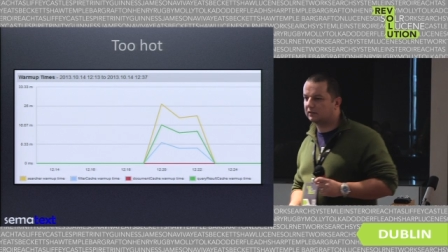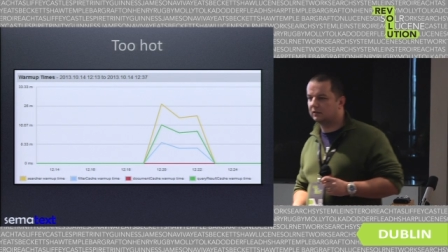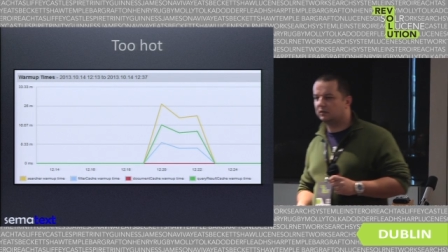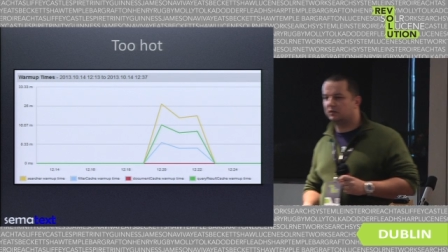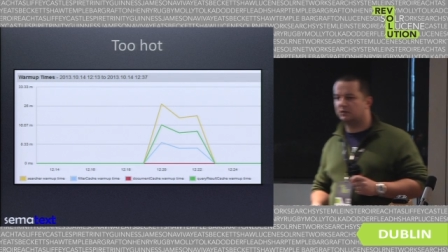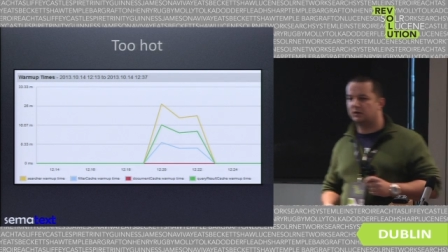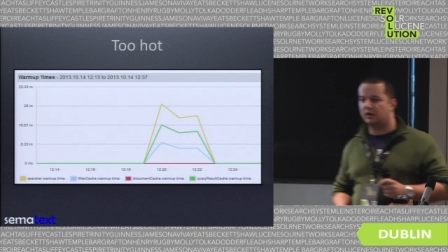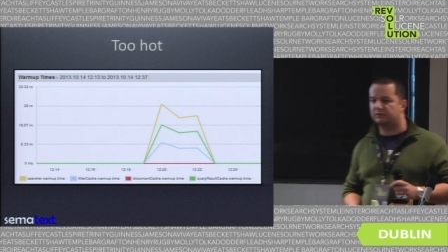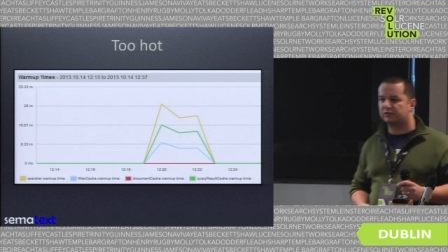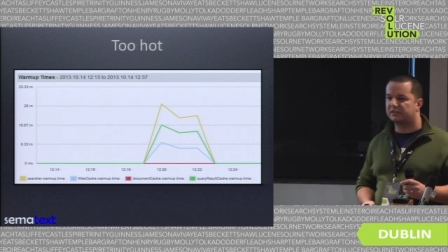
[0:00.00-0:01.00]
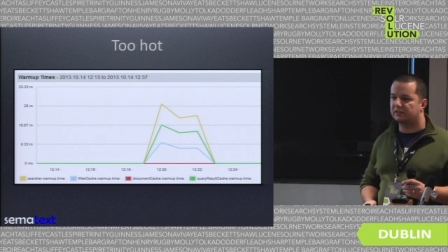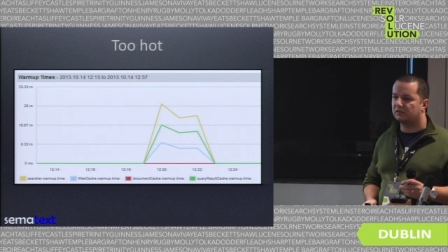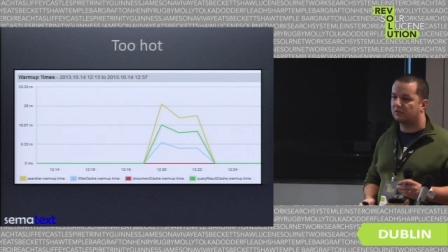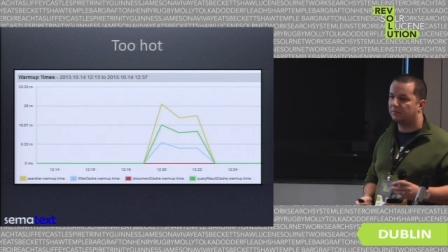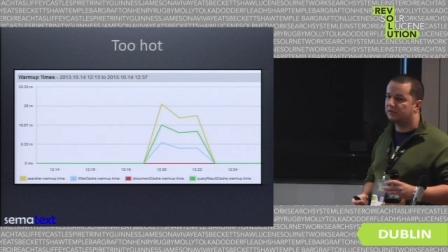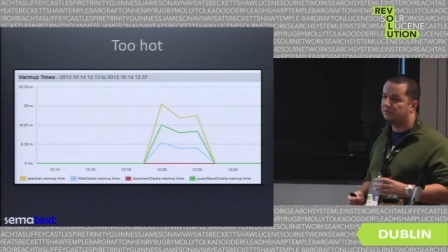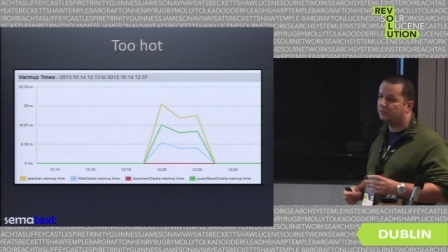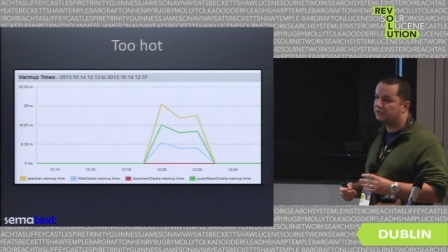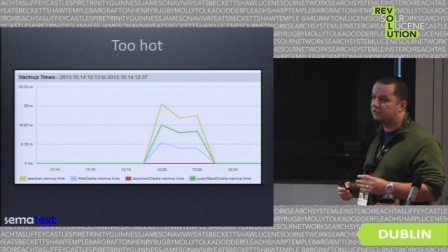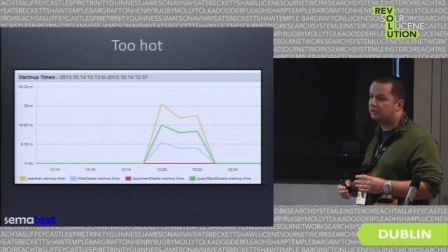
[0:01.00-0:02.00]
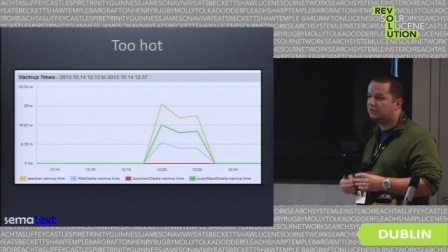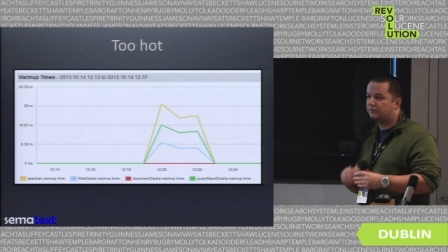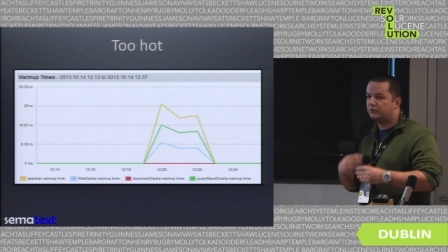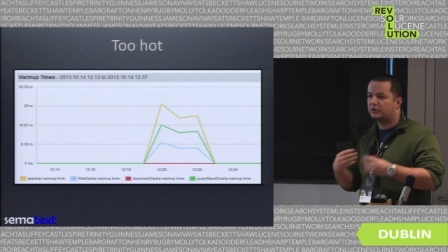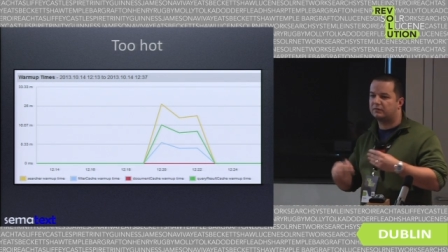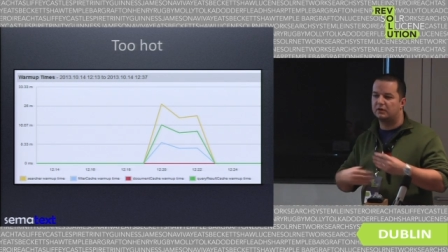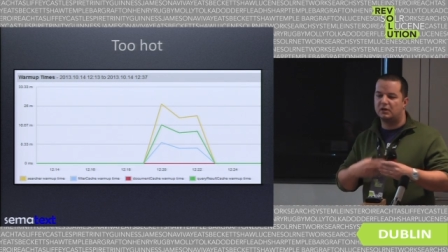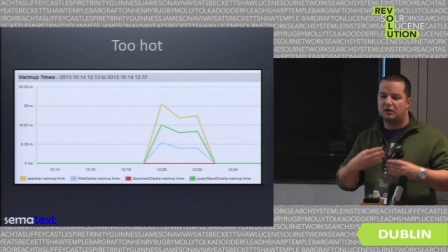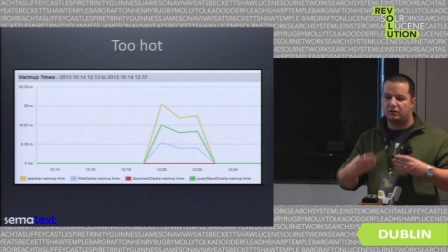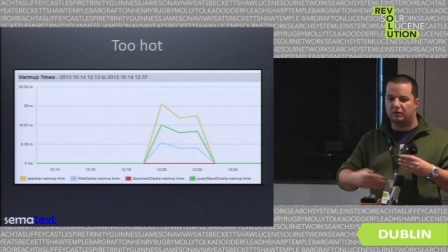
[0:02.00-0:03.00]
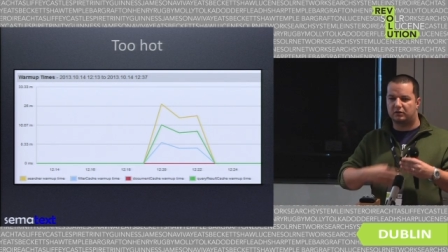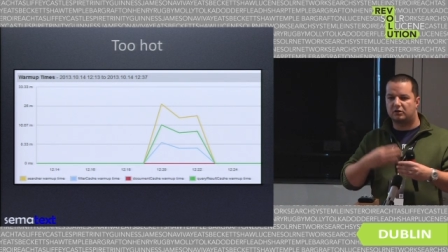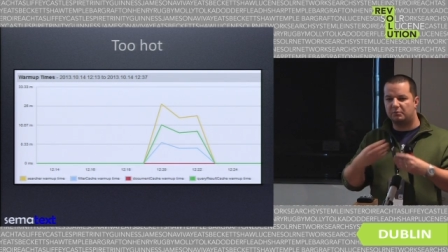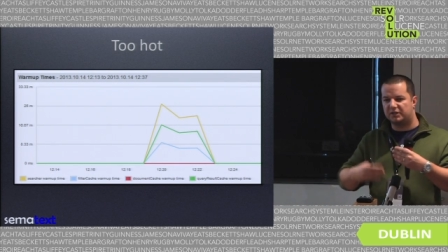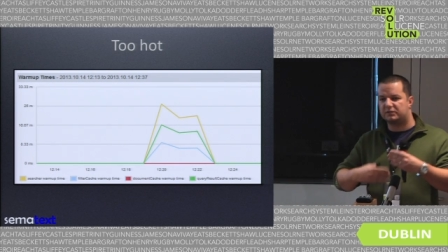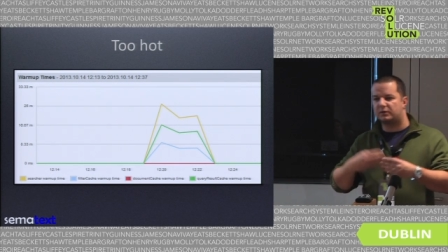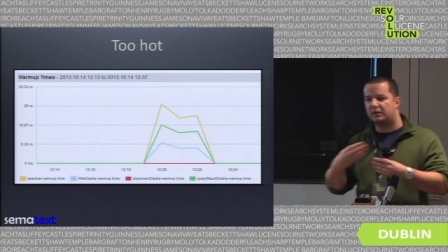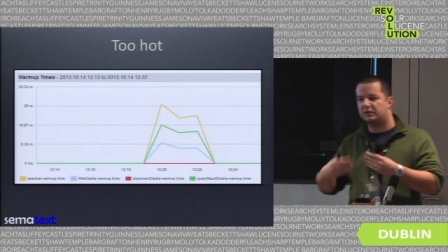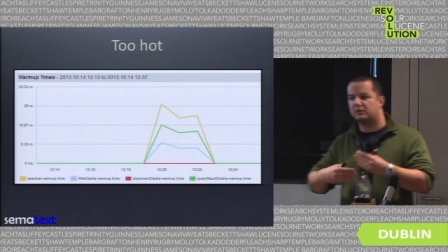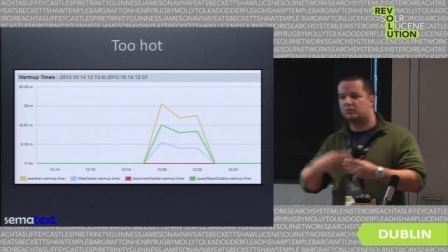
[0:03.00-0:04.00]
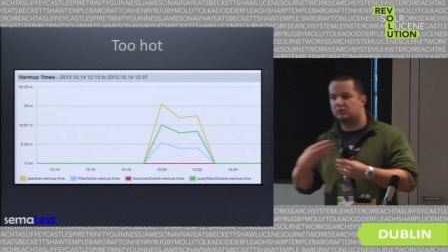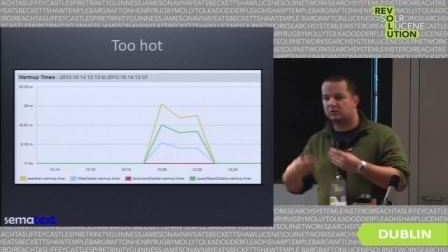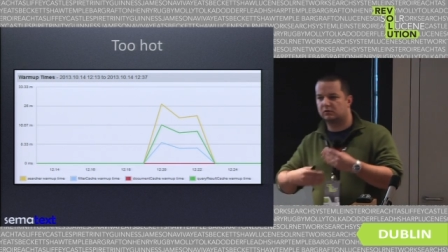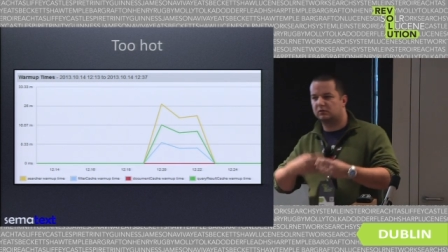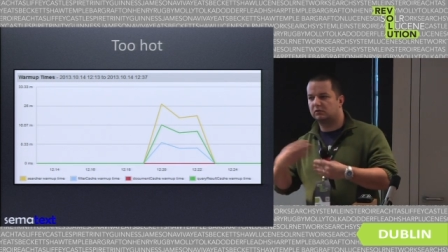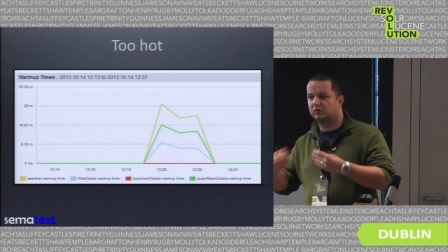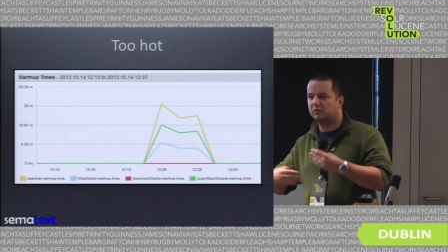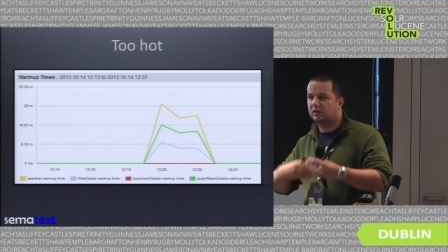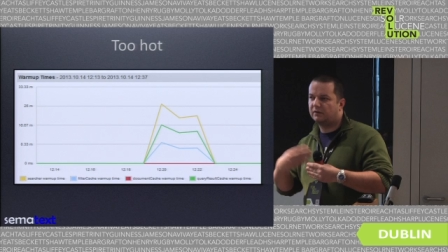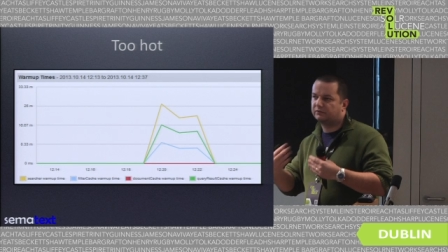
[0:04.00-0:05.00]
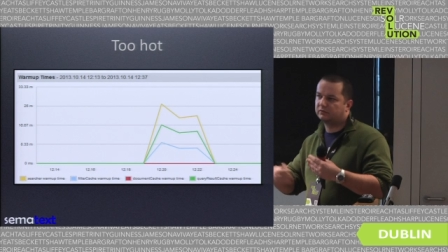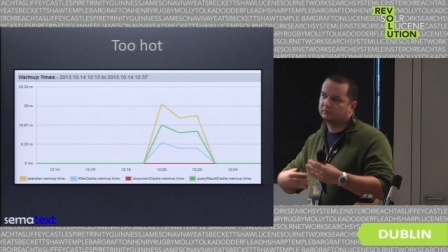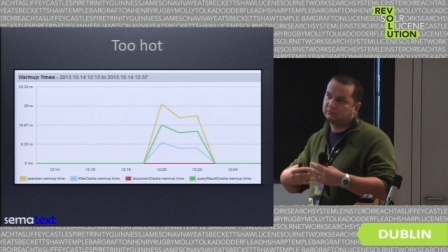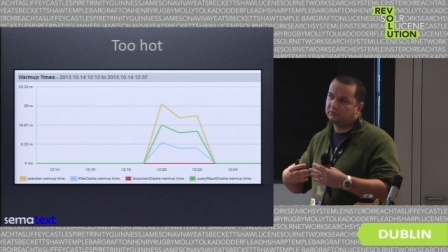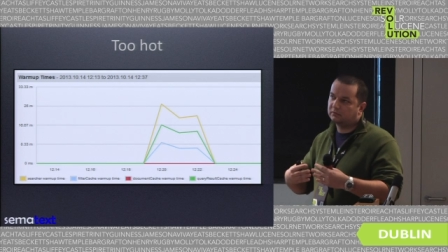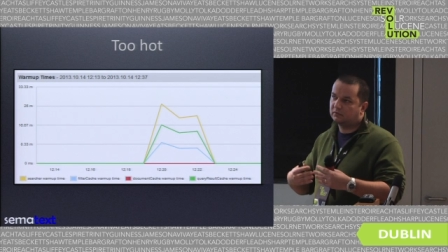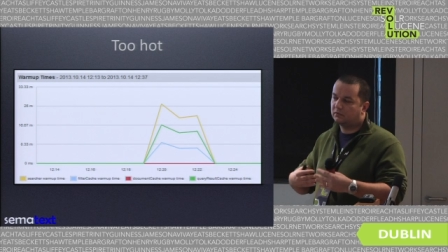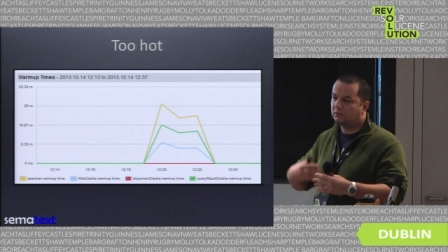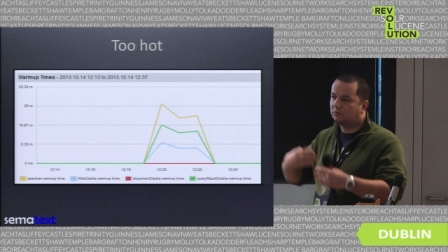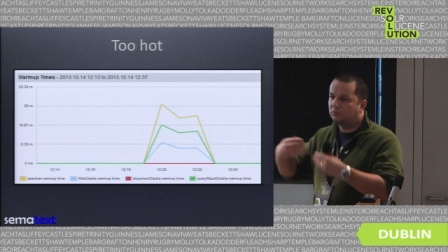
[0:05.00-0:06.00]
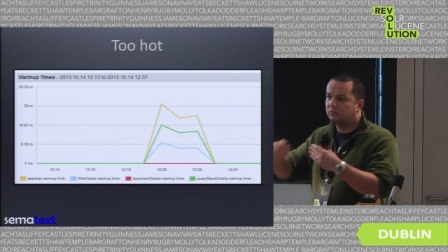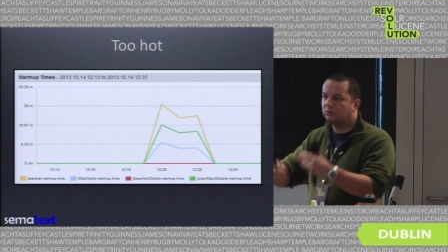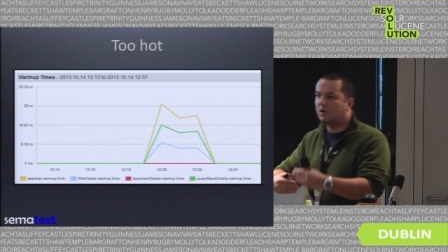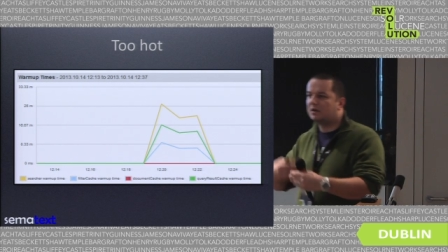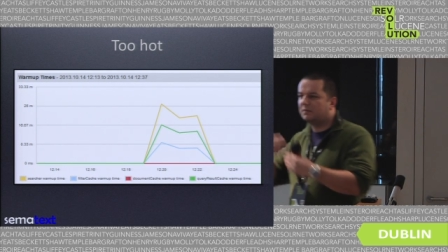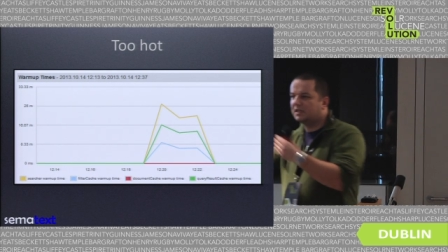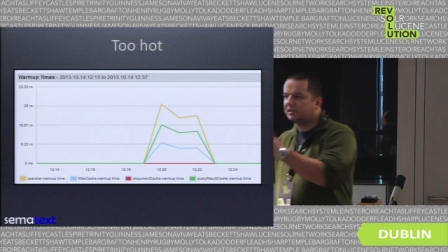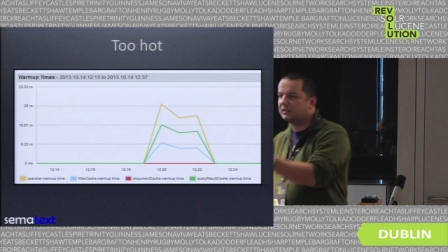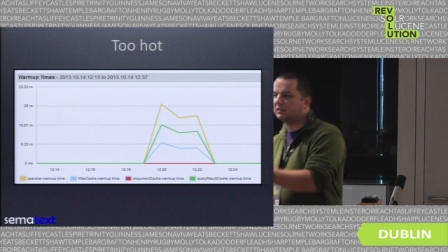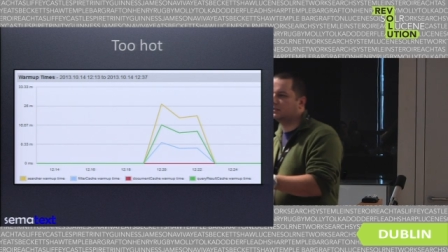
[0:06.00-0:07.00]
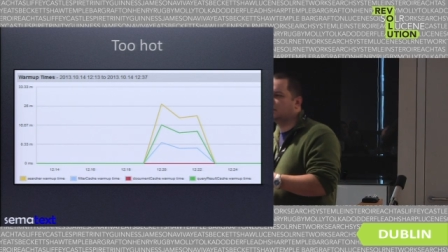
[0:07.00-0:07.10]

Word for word: uh, after a single commit. Imagine that if you have uh, commits running uh, after uh, one minute